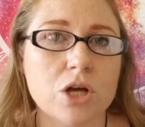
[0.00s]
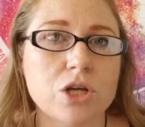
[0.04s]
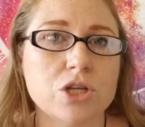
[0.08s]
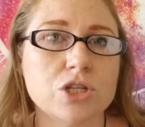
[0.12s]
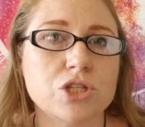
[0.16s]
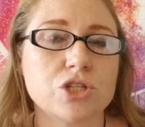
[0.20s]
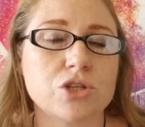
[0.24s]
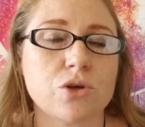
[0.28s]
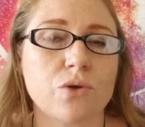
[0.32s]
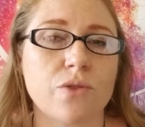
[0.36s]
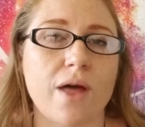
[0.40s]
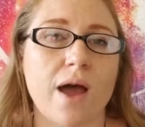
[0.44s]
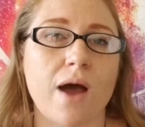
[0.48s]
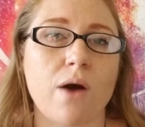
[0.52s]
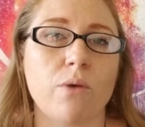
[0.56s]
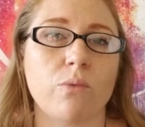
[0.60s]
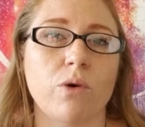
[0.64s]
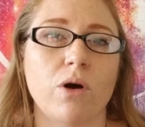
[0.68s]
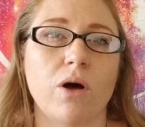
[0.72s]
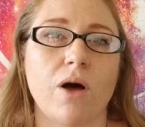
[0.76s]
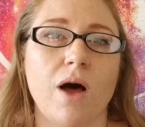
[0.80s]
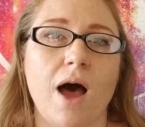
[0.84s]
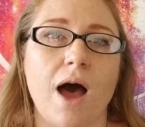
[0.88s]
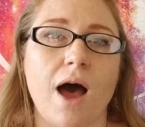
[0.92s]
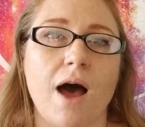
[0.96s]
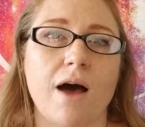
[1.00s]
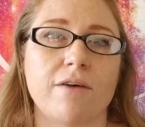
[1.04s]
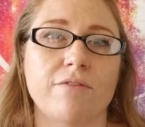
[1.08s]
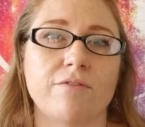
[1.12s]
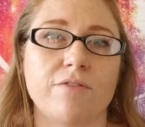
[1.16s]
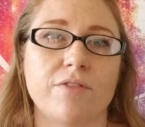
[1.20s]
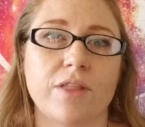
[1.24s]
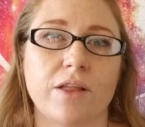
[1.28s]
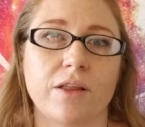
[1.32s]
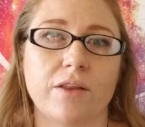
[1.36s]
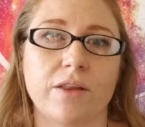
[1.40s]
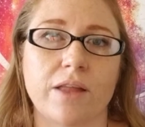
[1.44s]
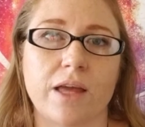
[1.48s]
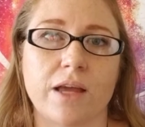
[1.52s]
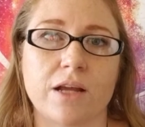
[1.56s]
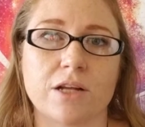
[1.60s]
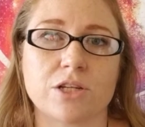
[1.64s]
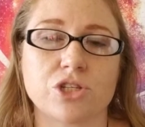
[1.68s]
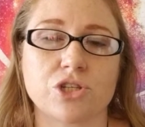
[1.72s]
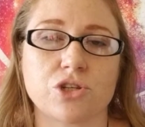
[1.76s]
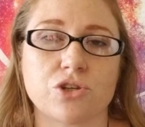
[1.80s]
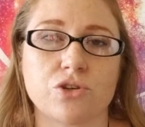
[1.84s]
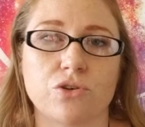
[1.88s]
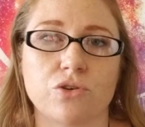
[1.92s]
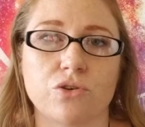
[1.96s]
So that will have the link
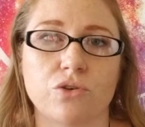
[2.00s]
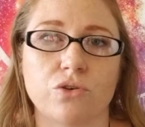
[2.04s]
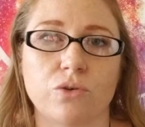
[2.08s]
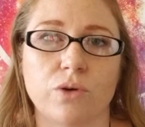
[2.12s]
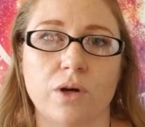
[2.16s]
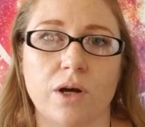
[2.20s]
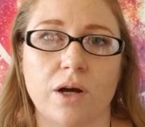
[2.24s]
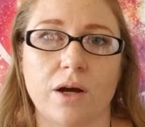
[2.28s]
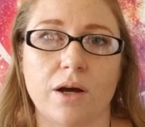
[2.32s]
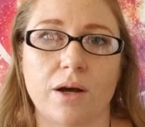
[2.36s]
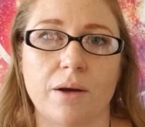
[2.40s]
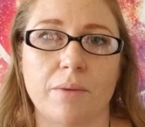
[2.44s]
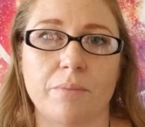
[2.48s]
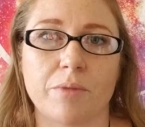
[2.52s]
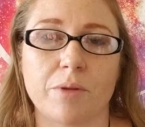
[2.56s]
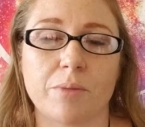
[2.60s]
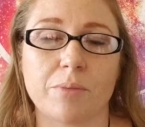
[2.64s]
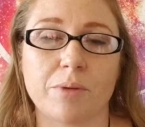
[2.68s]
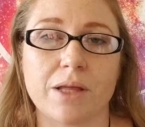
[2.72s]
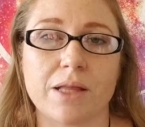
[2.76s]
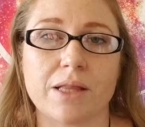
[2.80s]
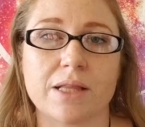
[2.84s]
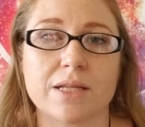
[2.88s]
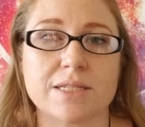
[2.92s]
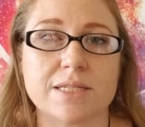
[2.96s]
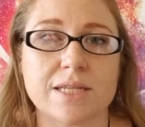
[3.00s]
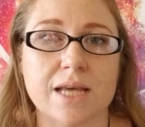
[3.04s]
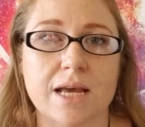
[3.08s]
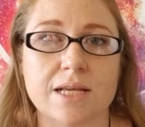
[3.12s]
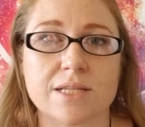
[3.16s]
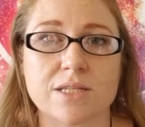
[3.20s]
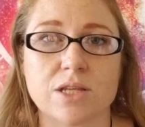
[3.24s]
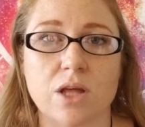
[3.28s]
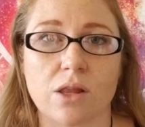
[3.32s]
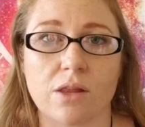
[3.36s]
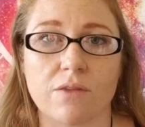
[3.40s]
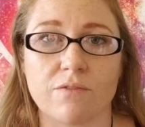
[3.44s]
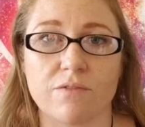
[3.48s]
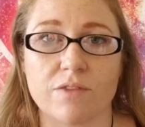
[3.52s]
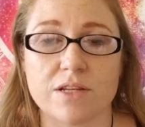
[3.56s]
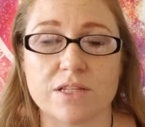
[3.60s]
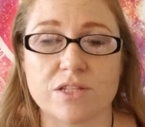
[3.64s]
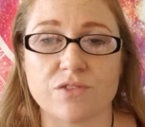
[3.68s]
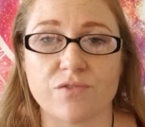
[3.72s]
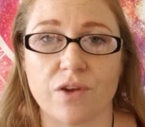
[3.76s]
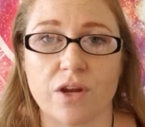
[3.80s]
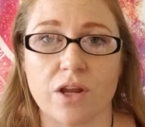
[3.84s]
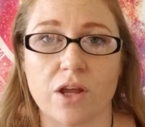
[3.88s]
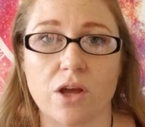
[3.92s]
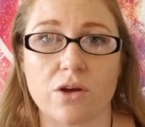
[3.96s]
to the playlist that has all of these
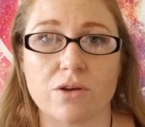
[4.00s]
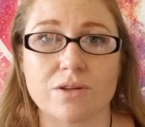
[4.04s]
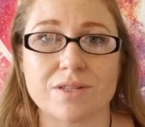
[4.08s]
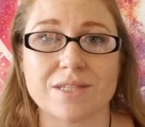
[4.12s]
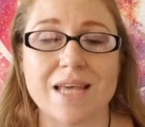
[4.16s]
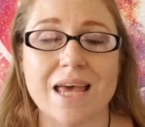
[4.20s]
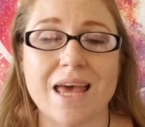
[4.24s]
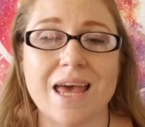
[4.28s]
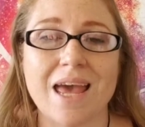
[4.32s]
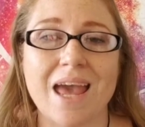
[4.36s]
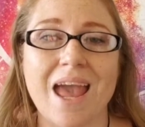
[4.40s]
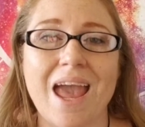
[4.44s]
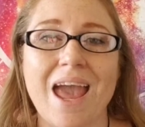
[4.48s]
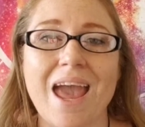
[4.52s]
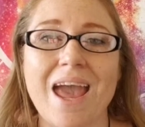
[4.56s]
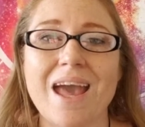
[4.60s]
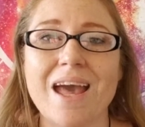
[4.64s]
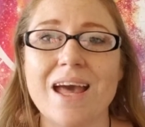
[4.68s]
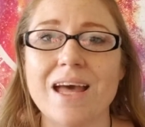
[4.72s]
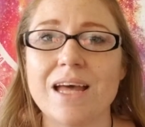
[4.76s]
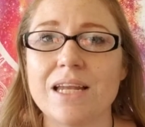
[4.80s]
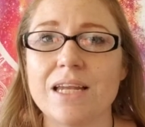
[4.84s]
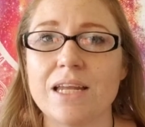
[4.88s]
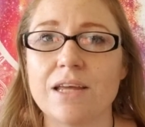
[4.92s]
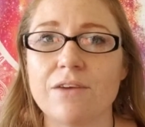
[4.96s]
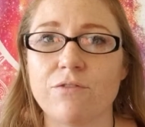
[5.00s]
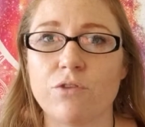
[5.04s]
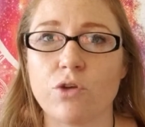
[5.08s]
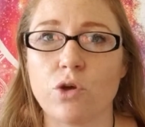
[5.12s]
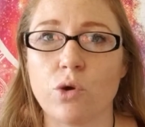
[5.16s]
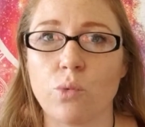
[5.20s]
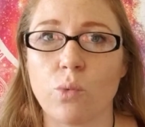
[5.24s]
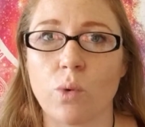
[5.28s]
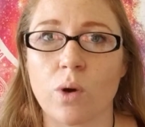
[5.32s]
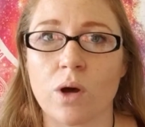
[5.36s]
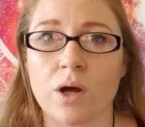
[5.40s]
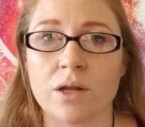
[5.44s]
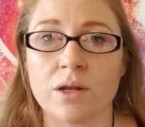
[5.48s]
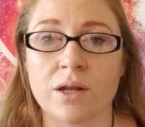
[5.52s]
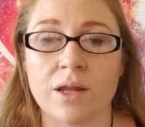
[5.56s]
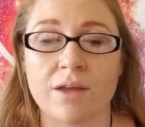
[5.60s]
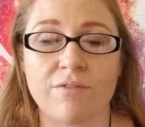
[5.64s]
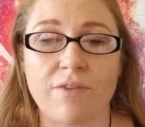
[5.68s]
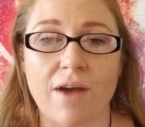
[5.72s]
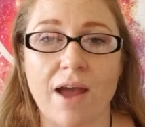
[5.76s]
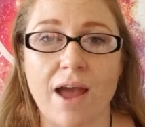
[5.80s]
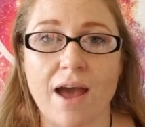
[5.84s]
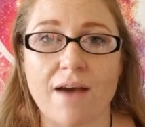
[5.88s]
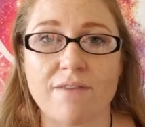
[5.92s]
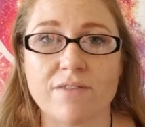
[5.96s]
videos. And if you want, if
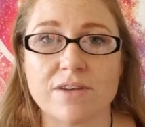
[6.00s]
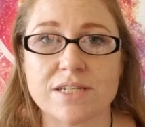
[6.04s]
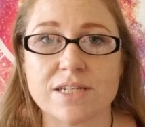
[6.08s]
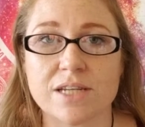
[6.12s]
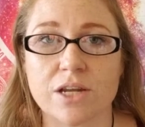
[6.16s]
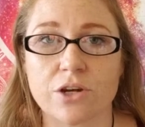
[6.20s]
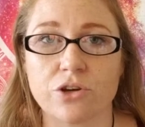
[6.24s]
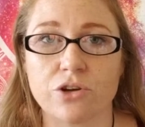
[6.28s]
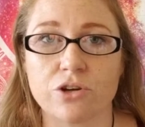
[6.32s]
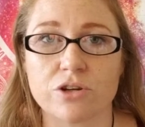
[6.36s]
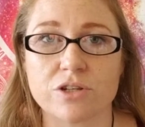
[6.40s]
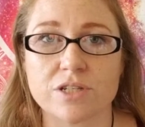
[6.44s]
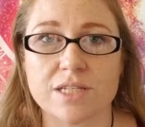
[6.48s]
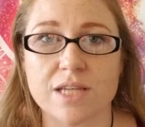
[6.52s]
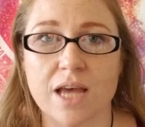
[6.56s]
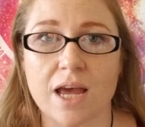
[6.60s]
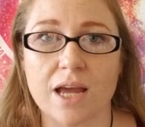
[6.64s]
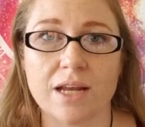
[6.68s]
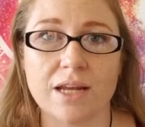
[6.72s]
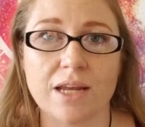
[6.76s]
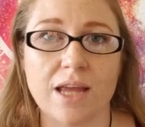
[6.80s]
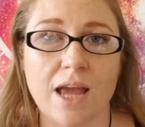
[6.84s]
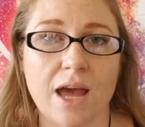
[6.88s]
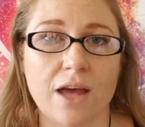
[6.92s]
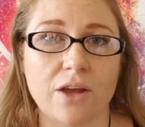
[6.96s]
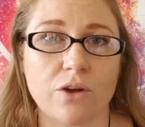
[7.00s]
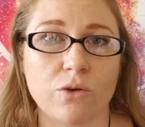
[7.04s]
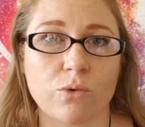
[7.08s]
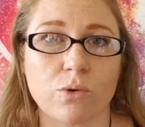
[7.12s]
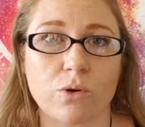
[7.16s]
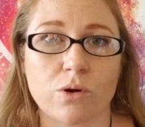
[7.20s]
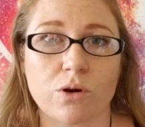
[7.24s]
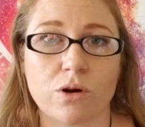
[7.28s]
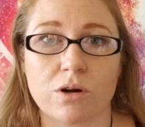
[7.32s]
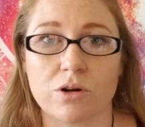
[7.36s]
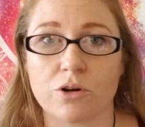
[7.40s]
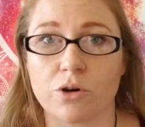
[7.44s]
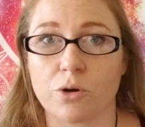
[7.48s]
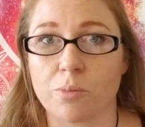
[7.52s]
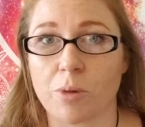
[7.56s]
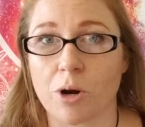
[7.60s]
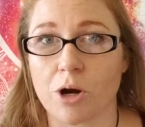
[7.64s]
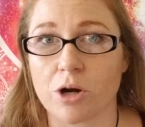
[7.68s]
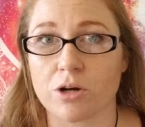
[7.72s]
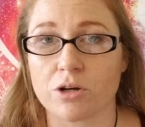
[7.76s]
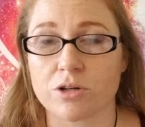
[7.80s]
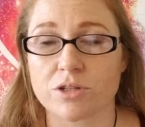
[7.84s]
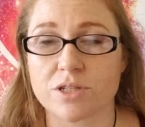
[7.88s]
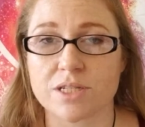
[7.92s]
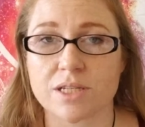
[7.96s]
I haven't done your sign yet or your
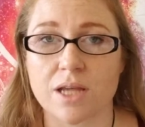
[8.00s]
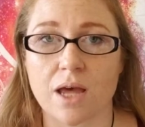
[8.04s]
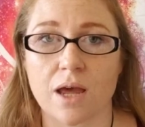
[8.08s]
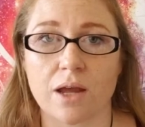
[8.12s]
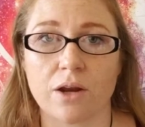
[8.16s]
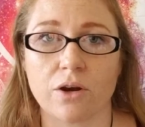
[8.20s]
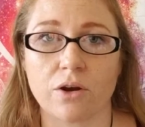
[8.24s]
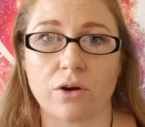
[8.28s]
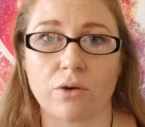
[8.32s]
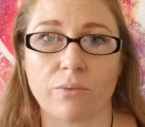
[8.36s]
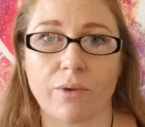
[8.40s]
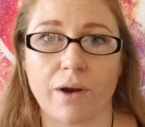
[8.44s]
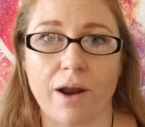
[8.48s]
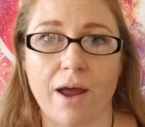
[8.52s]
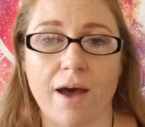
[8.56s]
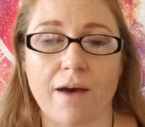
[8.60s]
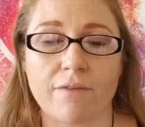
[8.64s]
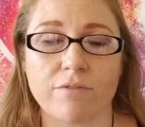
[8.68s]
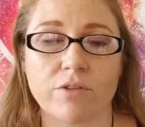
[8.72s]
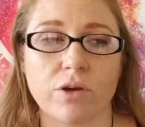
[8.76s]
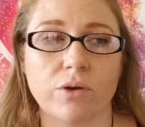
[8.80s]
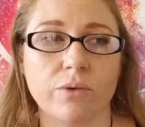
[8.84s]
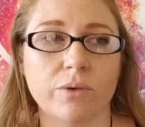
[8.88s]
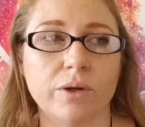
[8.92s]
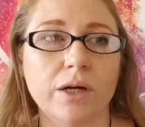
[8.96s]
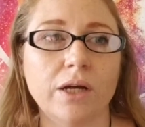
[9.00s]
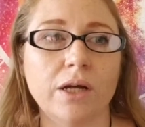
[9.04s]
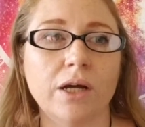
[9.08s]
partner's sign or what have you,